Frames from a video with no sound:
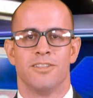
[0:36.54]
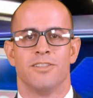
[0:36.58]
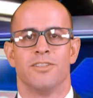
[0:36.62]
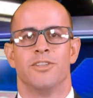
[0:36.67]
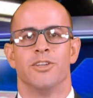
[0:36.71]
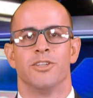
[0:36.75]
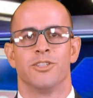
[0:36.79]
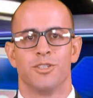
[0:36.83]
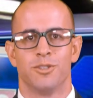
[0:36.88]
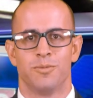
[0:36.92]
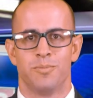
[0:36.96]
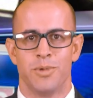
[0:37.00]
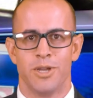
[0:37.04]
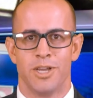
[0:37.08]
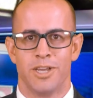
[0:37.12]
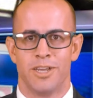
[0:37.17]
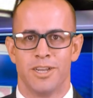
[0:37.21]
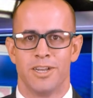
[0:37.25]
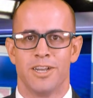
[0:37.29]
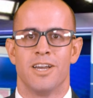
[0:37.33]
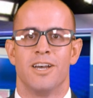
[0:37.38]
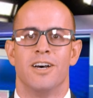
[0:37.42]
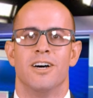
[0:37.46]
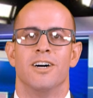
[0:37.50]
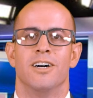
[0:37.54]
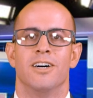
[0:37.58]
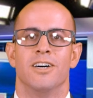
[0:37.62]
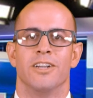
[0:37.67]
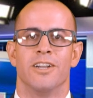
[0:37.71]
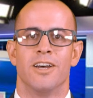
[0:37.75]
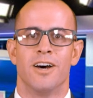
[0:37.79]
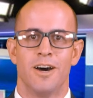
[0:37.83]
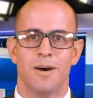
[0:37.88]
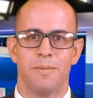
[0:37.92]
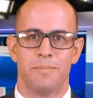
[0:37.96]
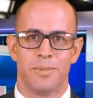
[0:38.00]
This has been
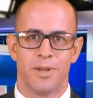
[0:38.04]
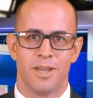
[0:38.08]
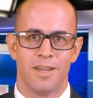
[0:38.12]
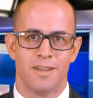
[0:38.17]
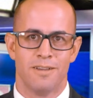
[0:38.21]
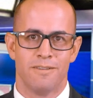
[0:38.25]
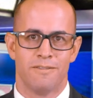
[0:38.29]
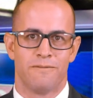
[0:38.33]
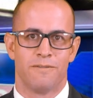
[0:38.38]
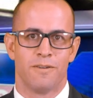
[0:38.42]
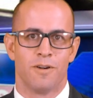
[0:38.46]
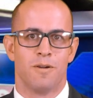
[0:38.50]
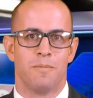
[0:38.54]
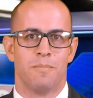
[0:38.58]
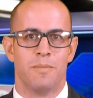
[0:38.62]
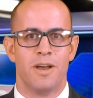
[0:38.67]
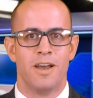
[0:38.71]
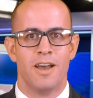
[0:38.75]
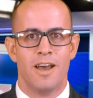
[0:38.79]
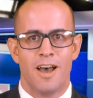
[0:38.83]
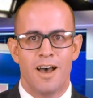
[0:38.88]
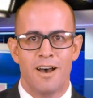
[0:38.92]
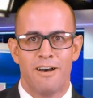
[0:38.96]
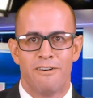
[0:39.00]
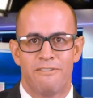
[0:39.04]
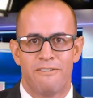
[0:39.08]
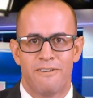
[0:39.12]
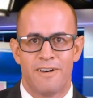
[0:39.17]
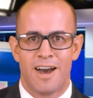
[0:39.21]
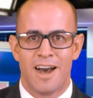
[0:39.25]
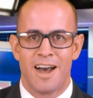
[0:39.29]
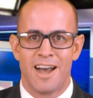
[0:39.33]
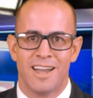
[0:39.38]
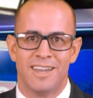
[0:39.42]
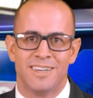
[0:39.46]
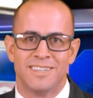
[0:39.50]
an update from
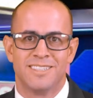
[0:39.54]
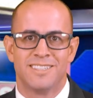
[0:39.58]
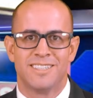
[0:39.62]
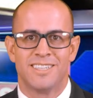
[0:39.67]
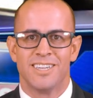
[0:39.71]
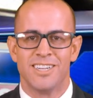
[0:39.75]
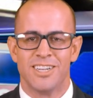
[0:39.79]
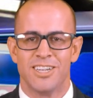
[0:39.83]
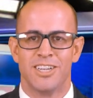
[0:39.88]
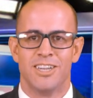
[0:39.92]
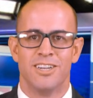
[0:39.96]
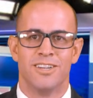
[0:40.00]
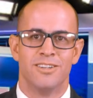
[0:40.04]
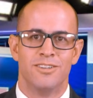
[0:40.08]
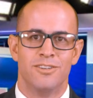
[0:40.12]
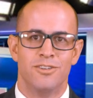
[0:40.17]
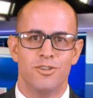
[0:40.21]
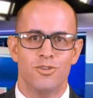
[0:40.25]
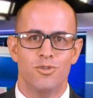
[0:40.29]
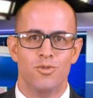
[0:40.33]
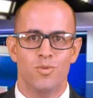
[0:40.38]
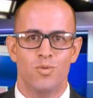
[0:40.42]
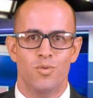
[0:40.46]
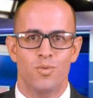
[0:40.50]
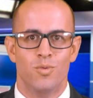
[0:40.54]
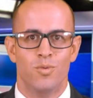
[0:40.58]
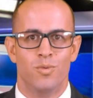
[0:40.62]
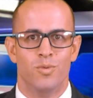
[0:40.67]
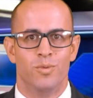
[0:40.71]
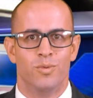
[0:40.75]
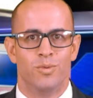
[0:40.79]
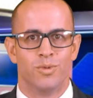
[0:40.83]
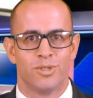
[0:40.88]
FIT News.